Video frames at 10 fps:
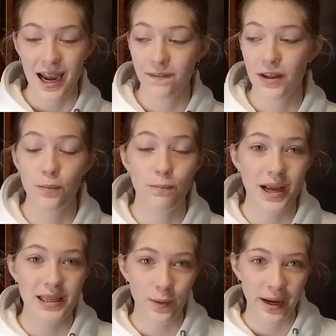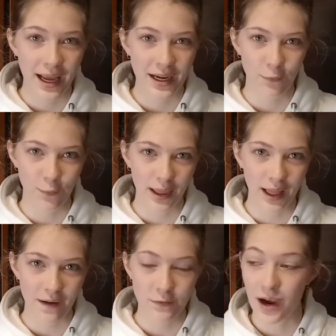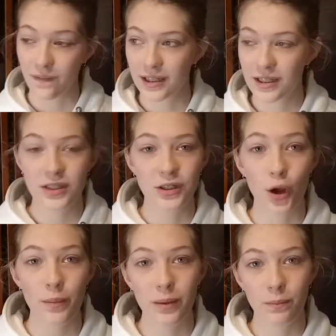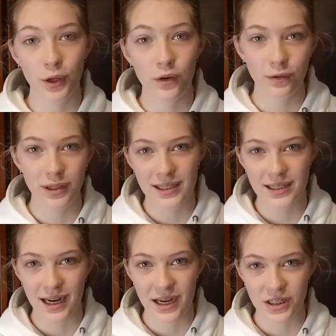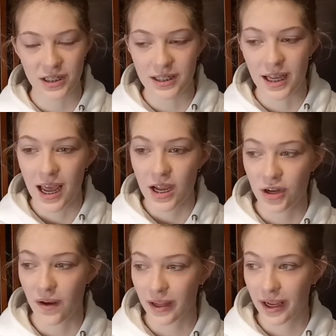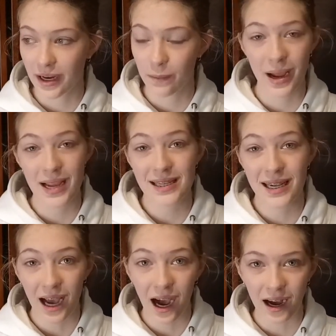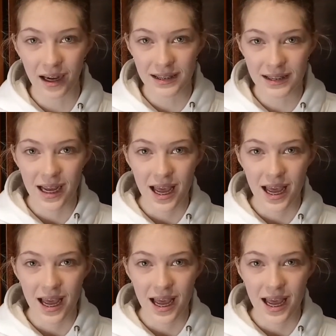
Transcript: and I've had the best weekend of my life travelling to so many beautiful destinations, travelling in amazing cars,